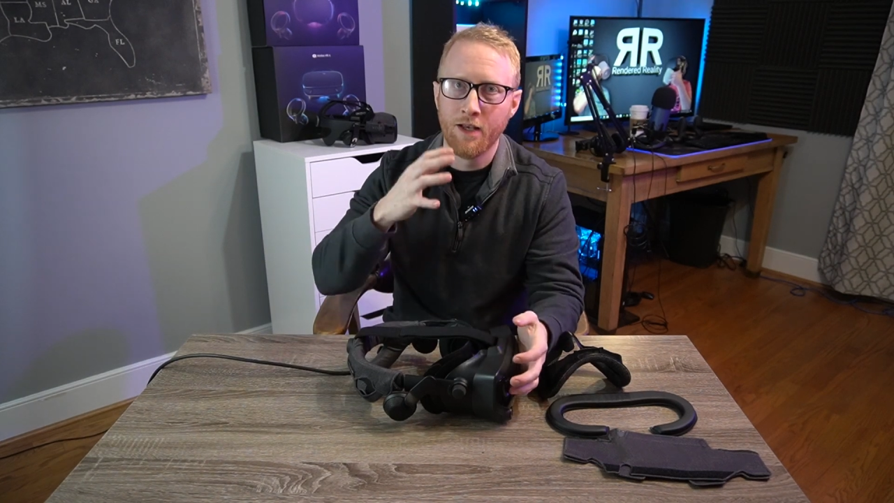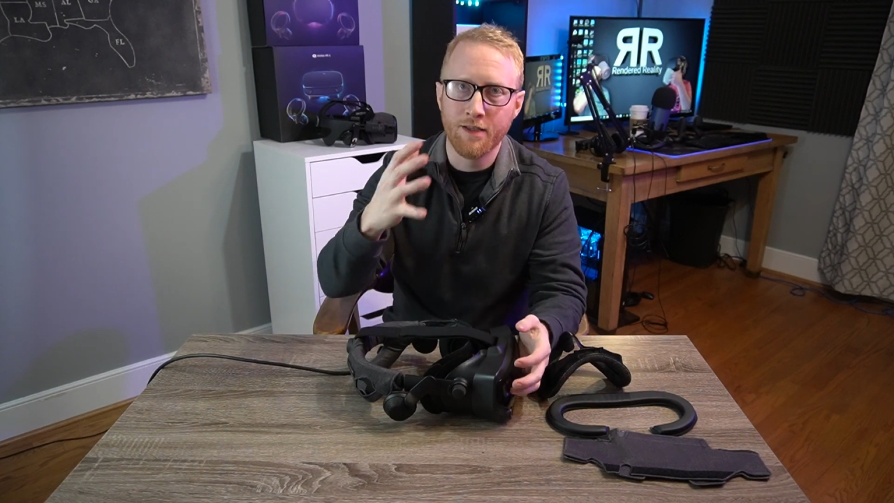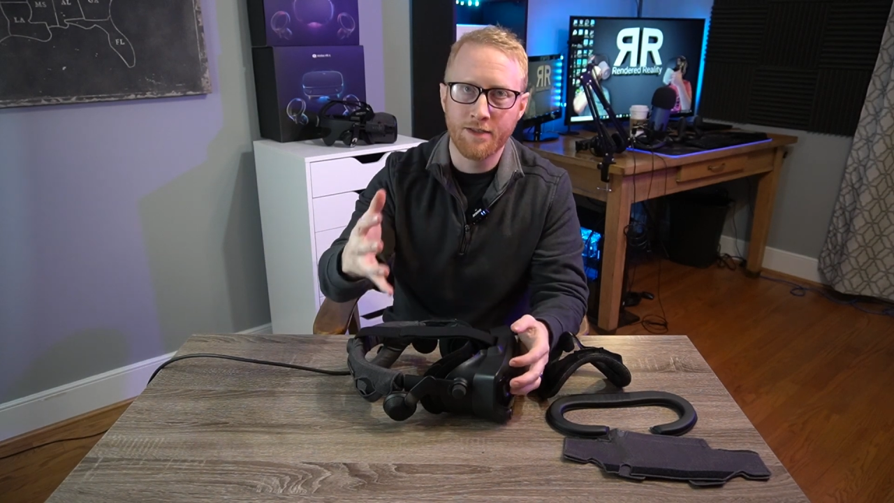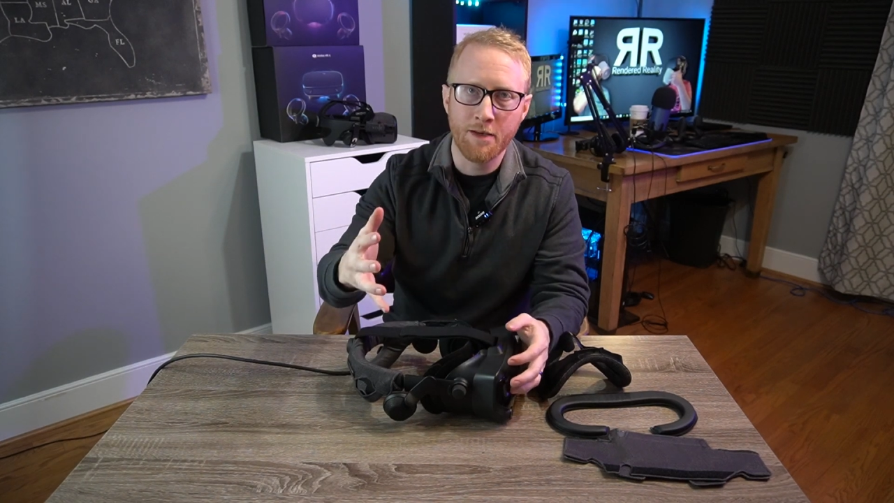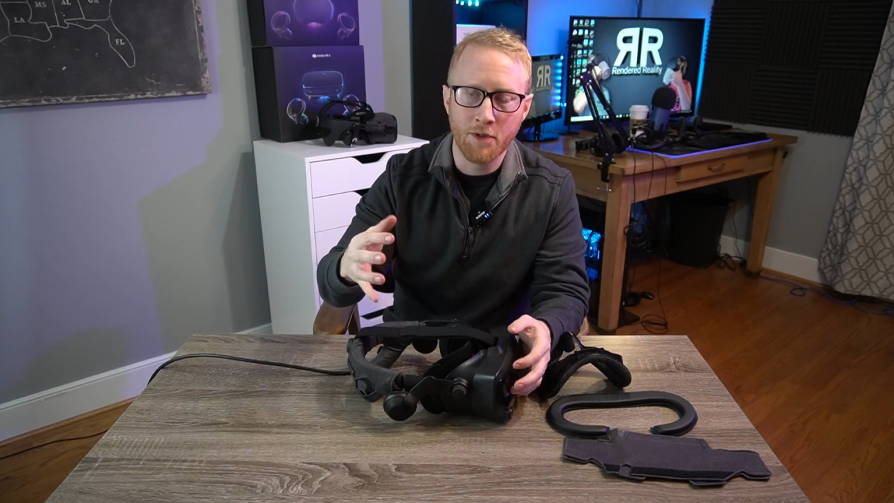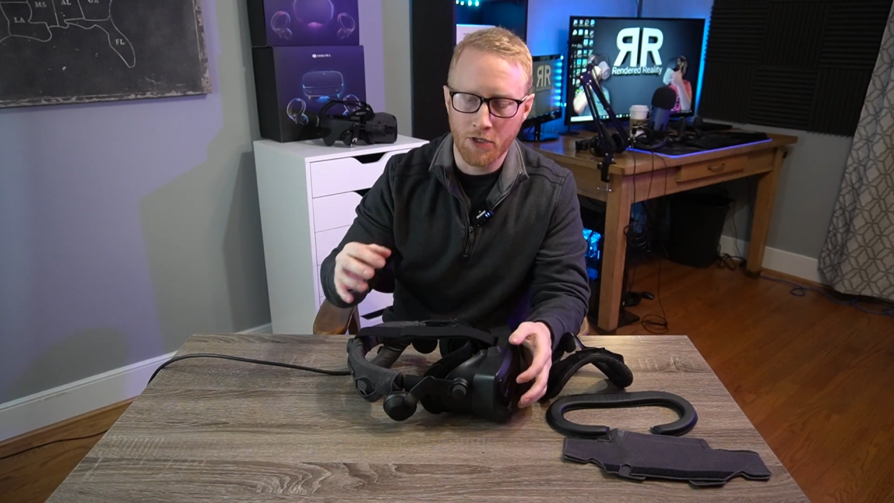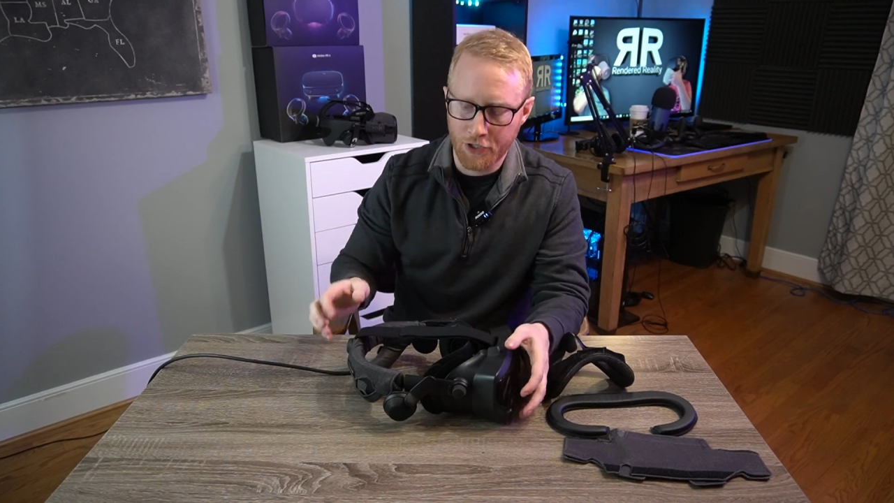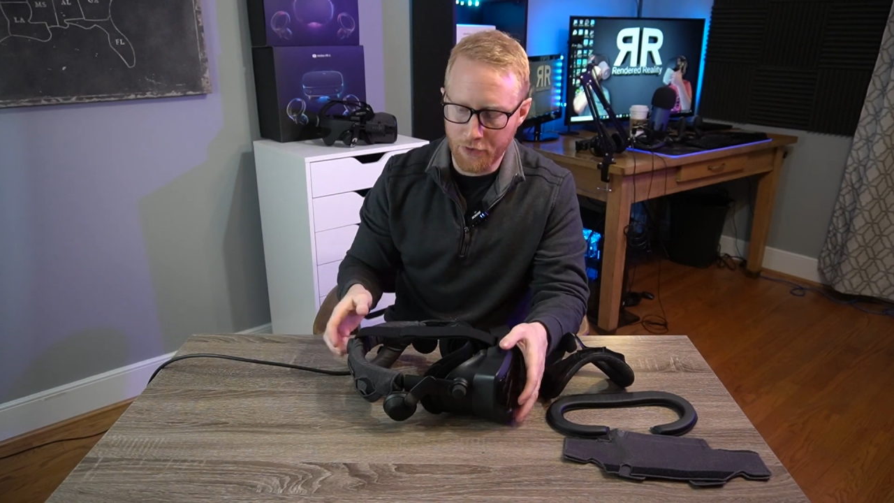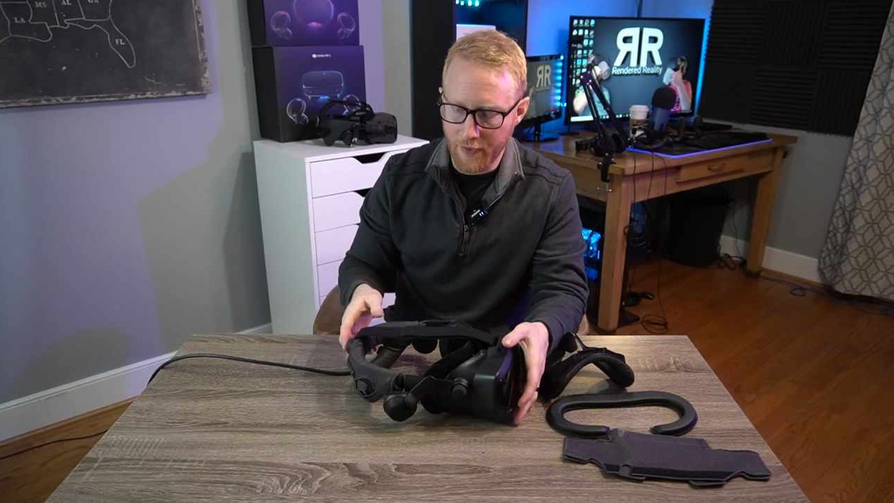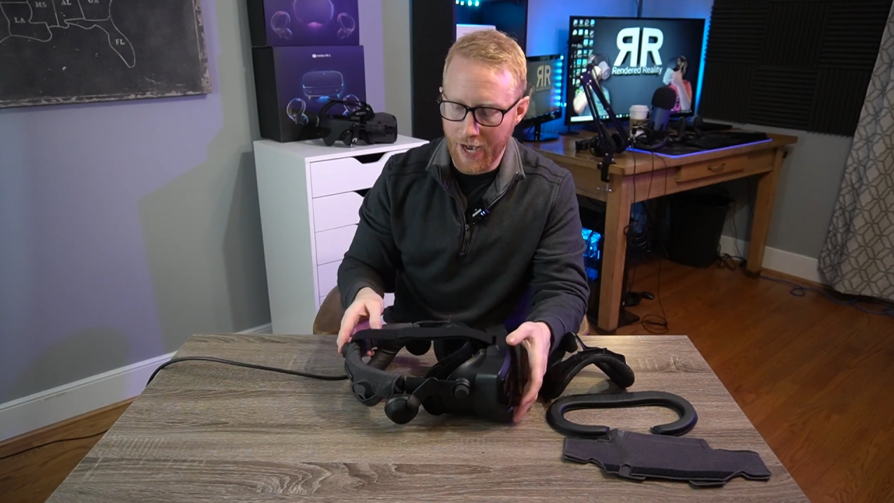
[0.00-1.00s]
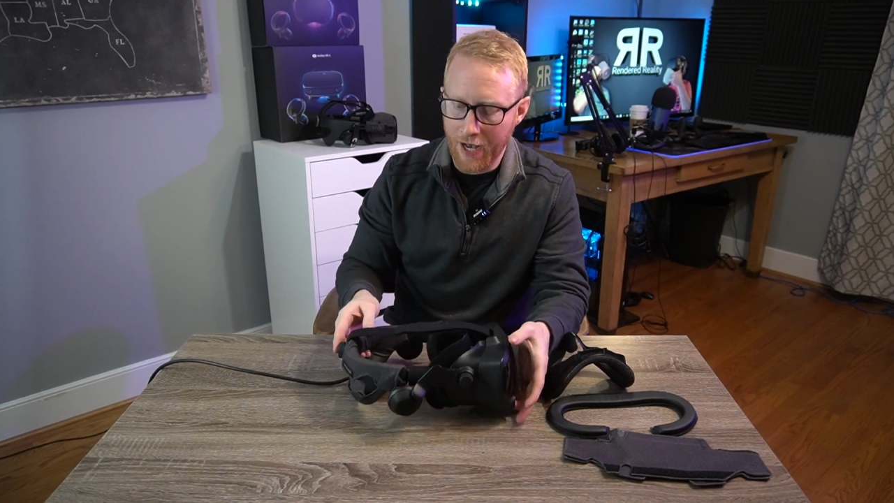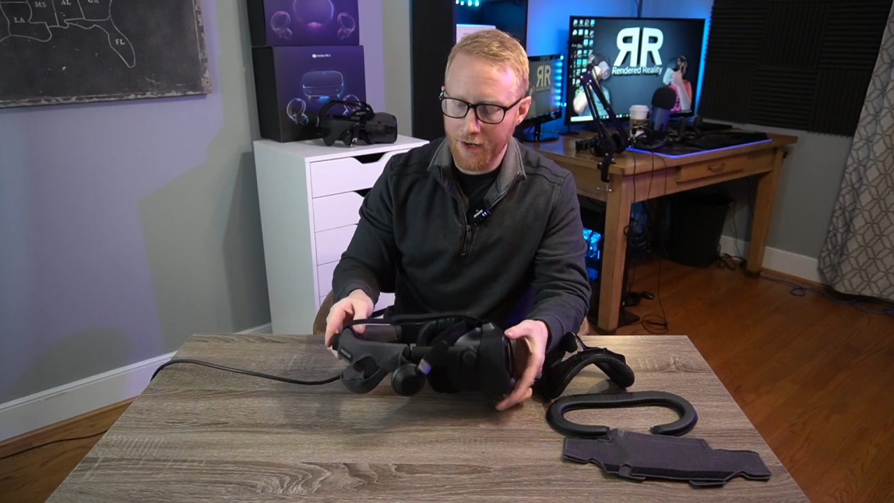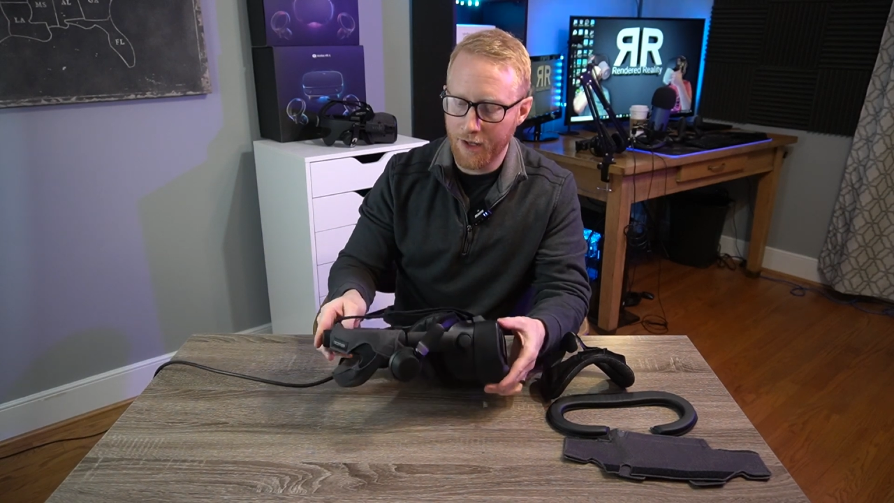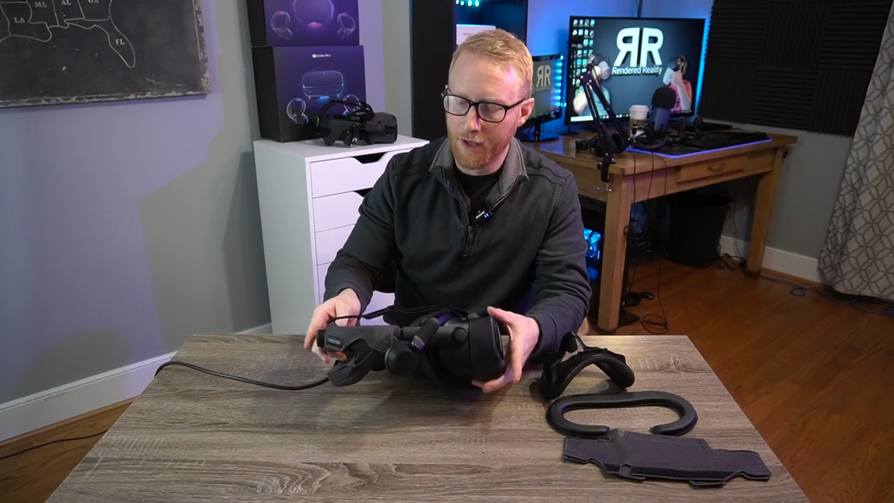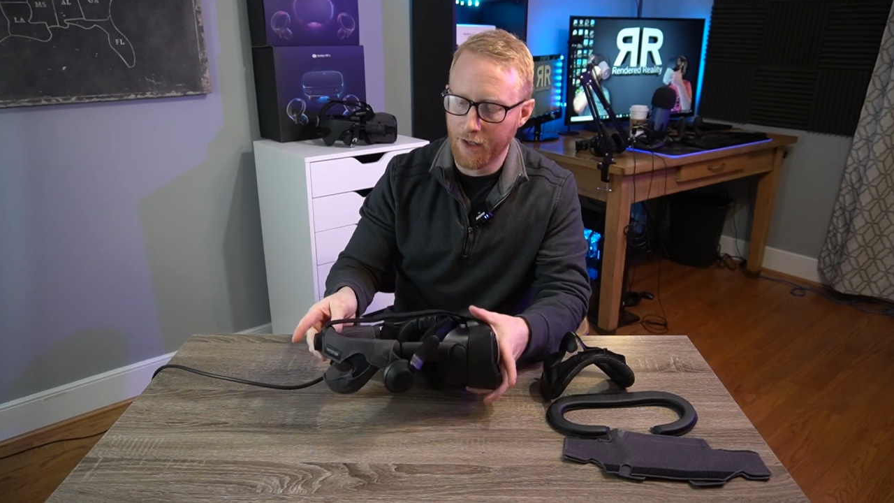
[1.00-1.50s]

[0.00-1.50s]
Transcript: Similar to that,